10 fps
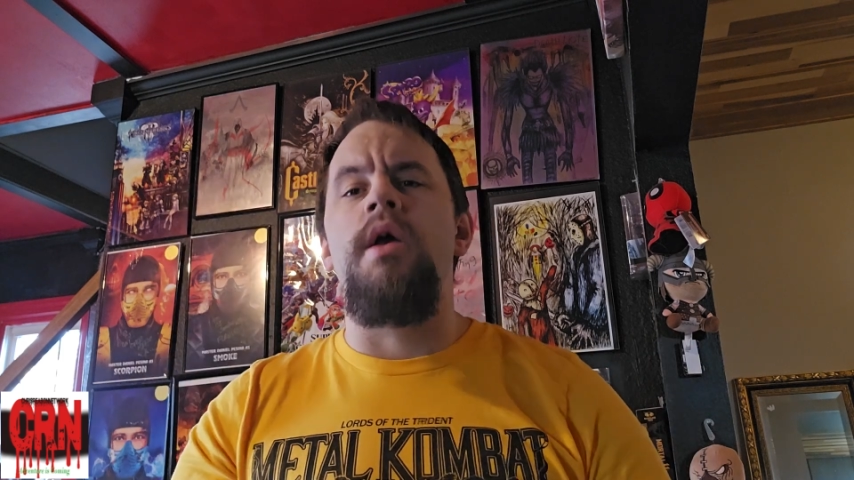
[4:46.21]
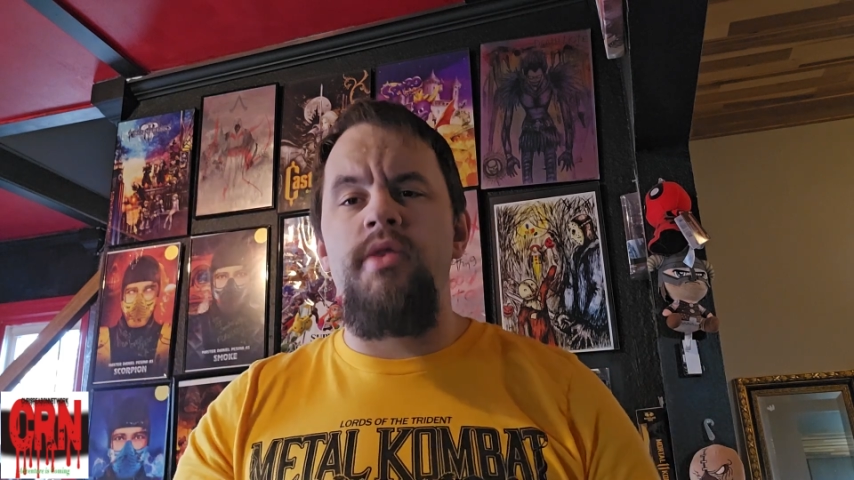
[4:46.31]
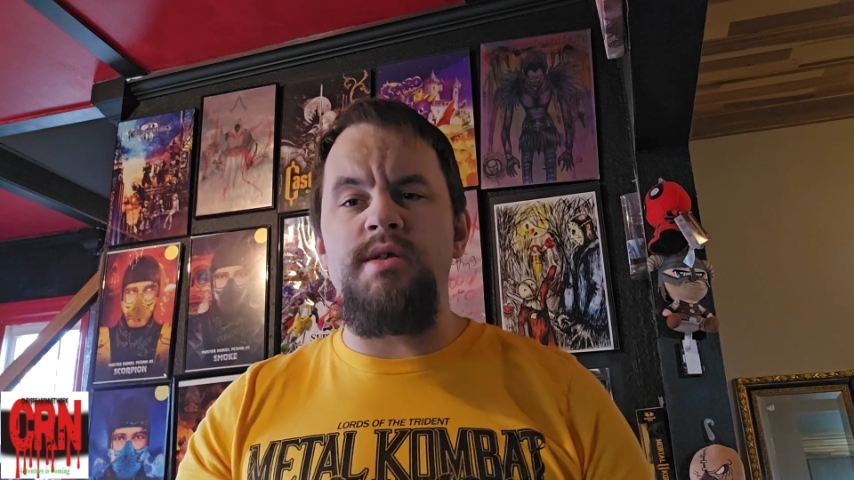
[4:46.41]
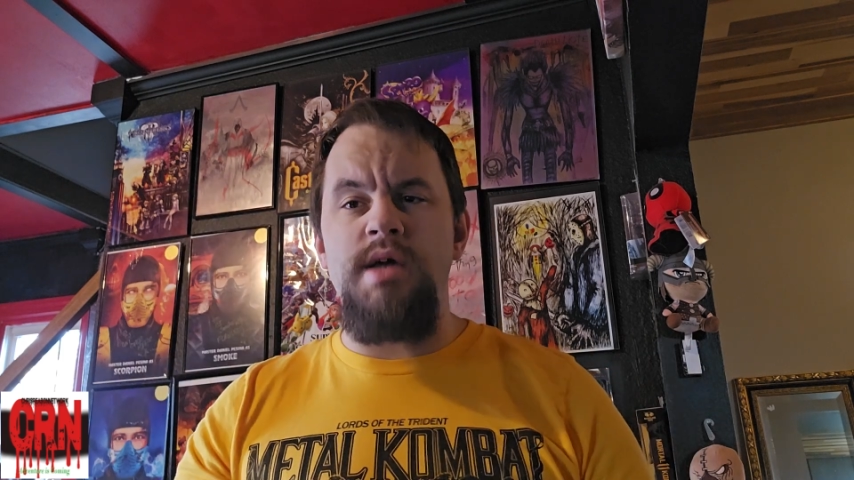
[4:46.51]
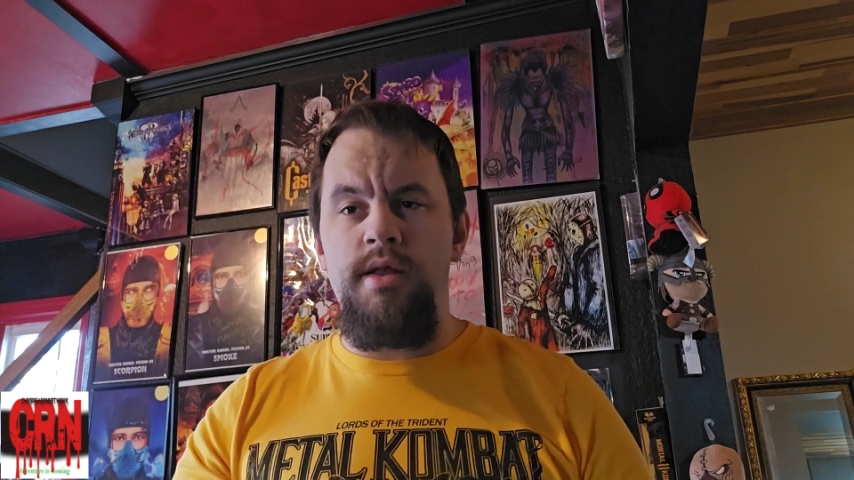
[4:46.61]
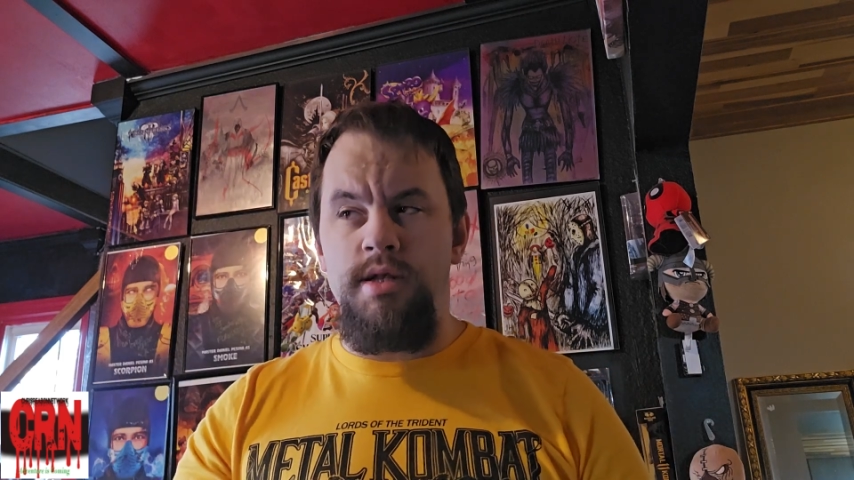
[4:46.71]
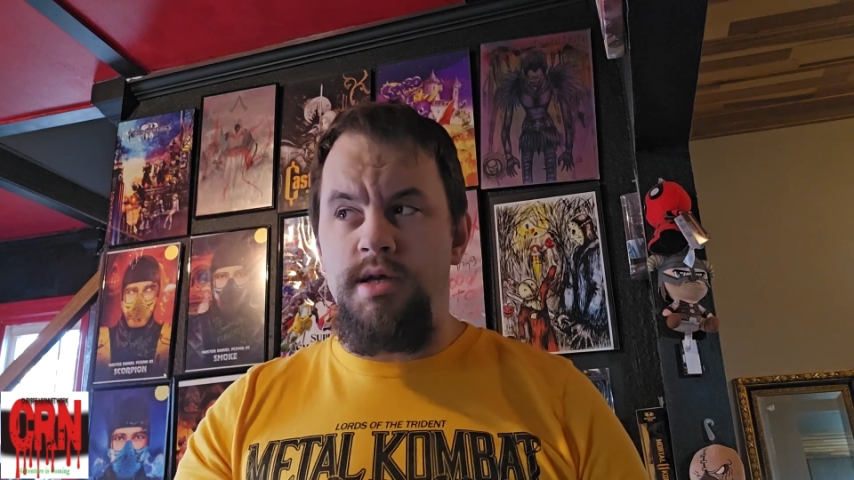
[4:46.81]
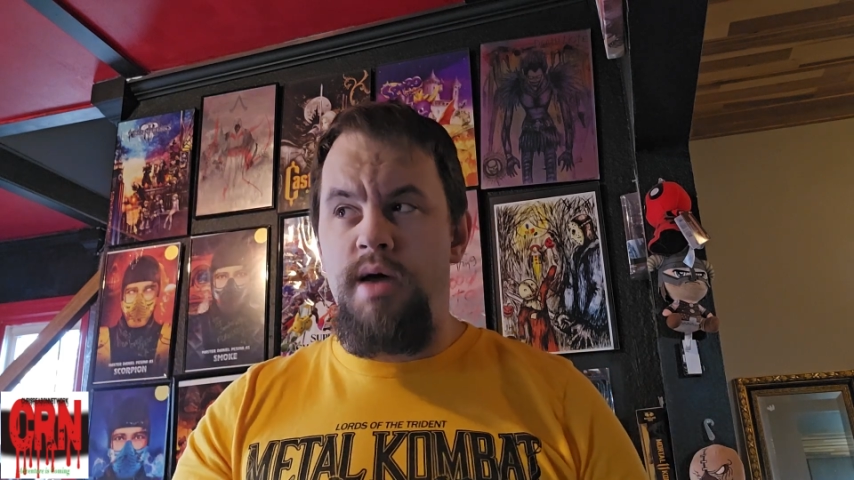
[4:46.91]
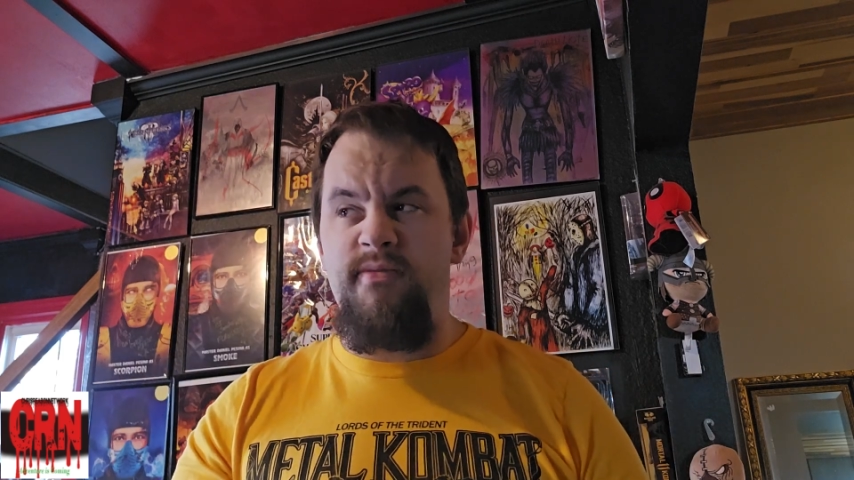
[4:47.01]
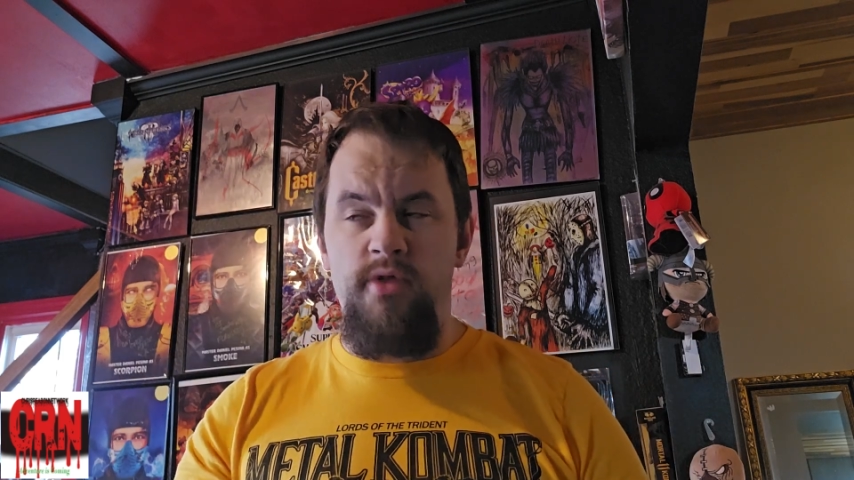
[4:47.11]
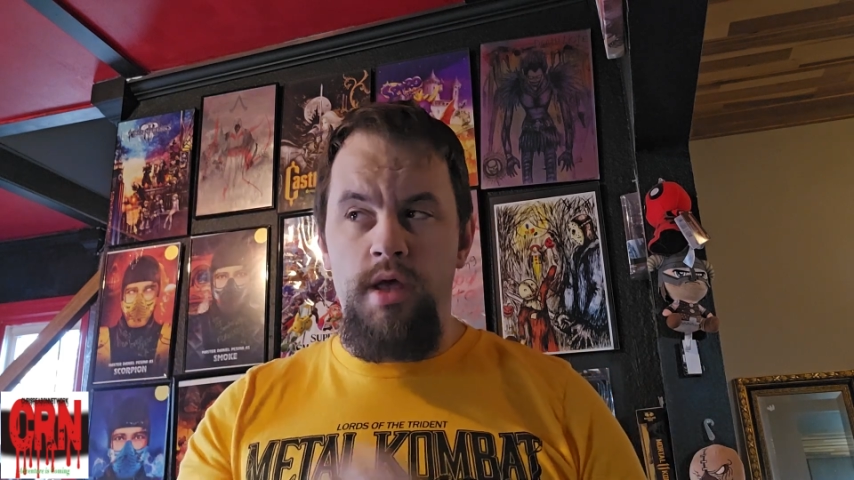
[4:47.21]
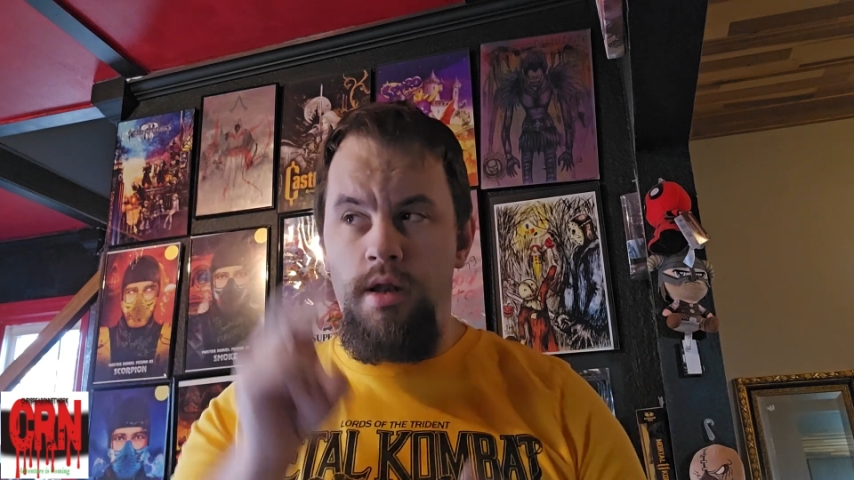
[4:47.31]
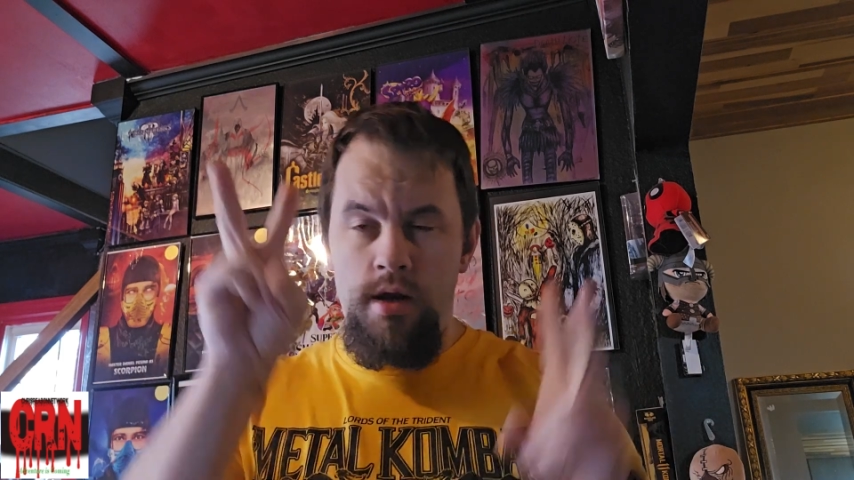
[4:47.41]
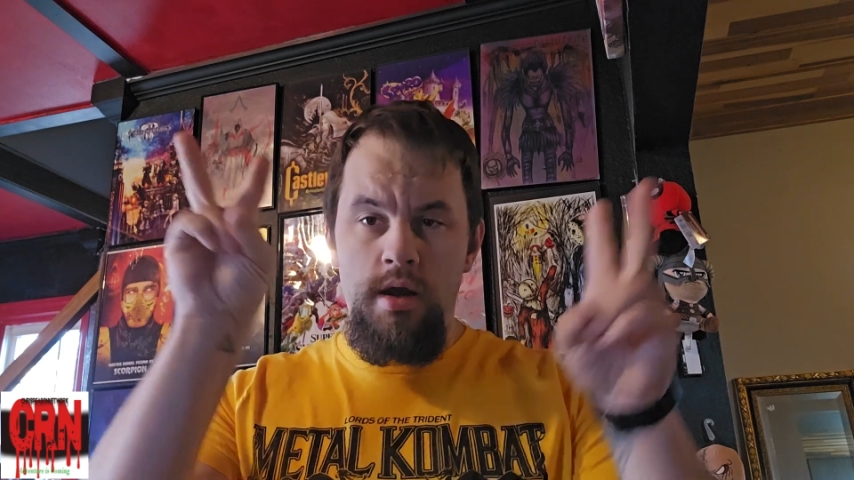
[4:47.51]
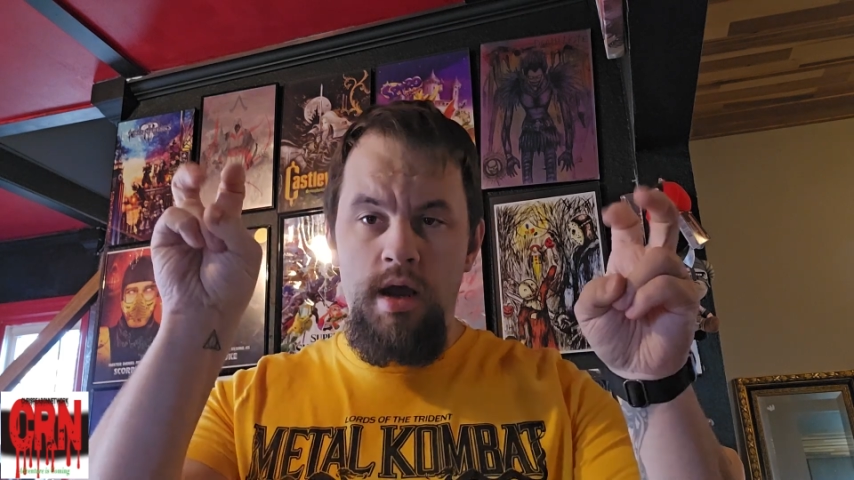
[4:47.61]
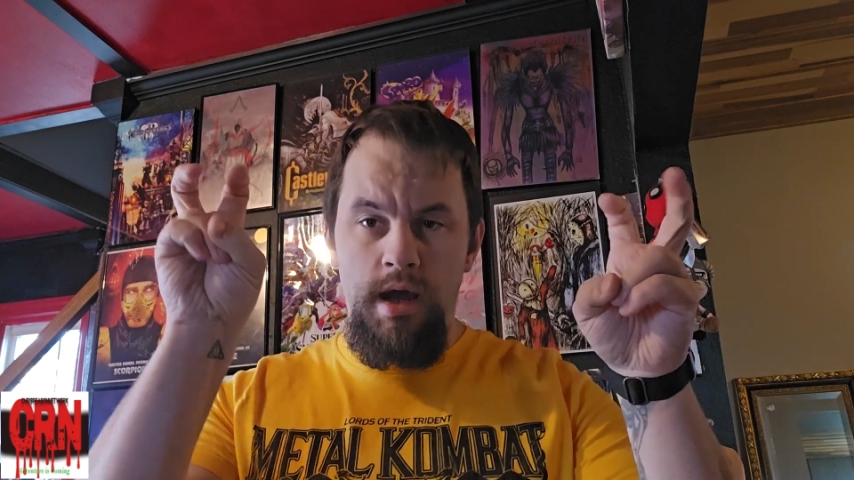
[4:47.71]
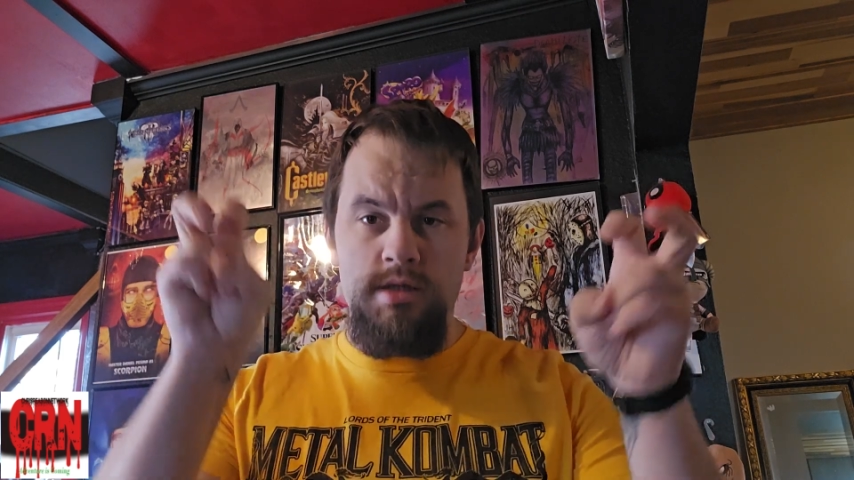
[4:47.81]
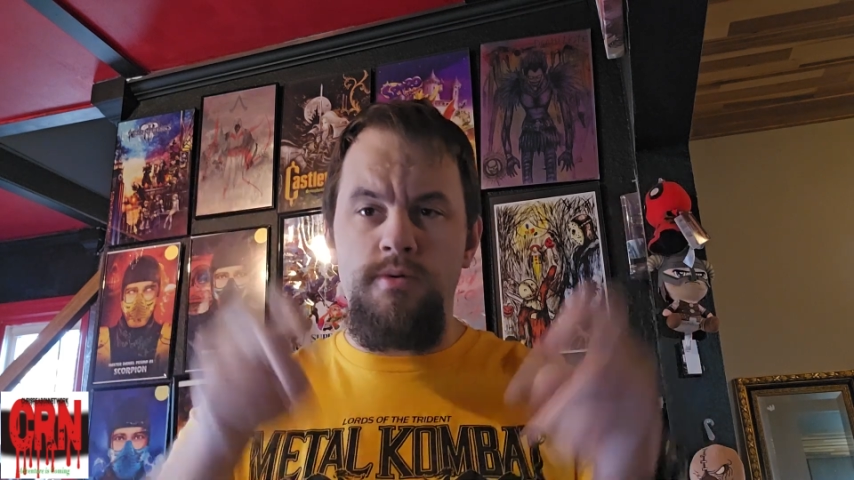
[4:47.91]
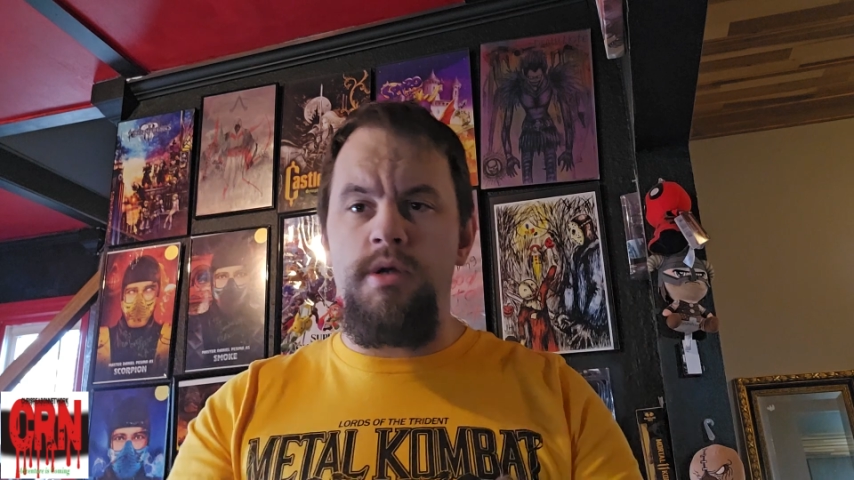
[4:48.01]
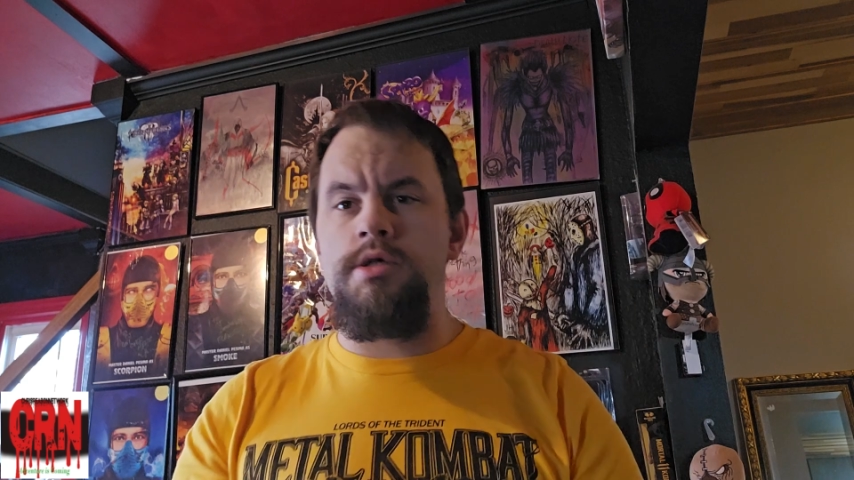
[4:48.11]
that's on the top for that hat
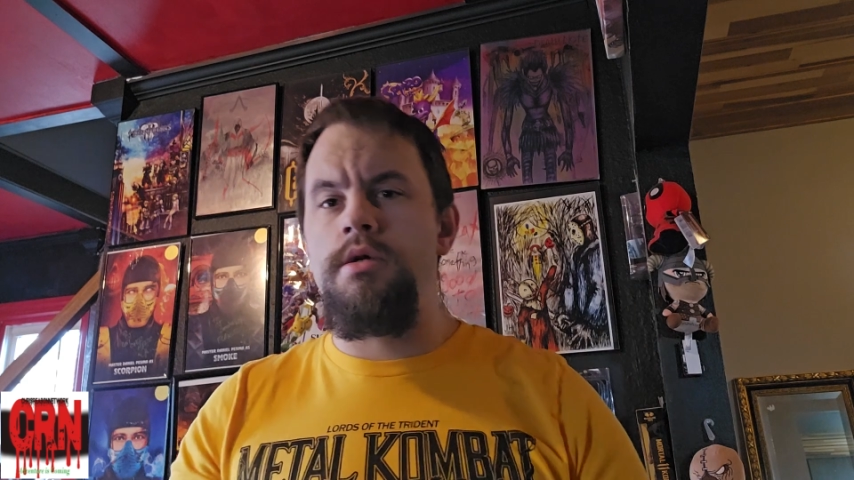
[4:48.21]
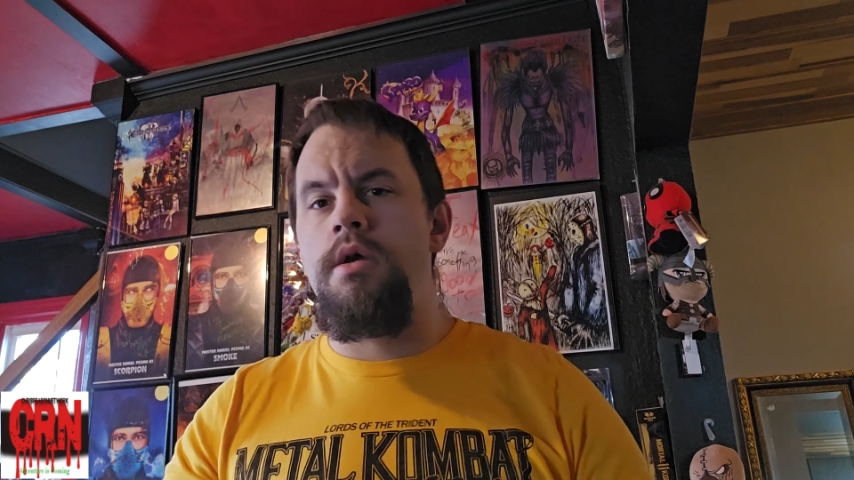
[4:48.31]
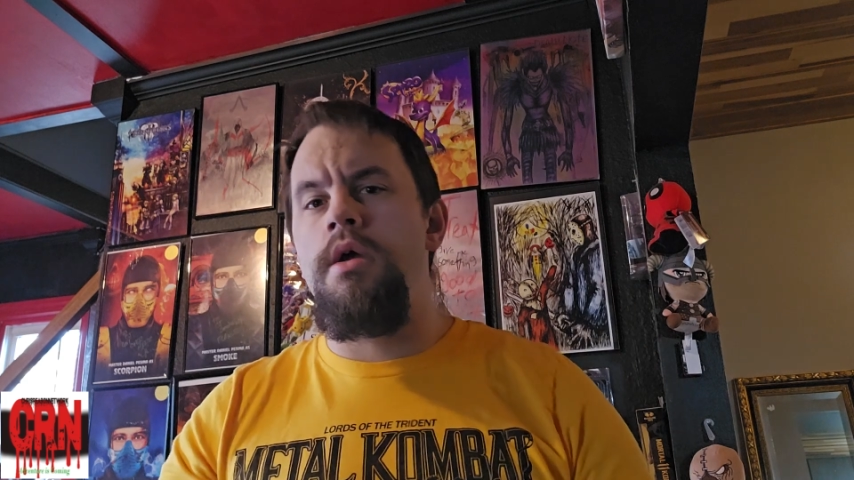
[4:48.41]
switch.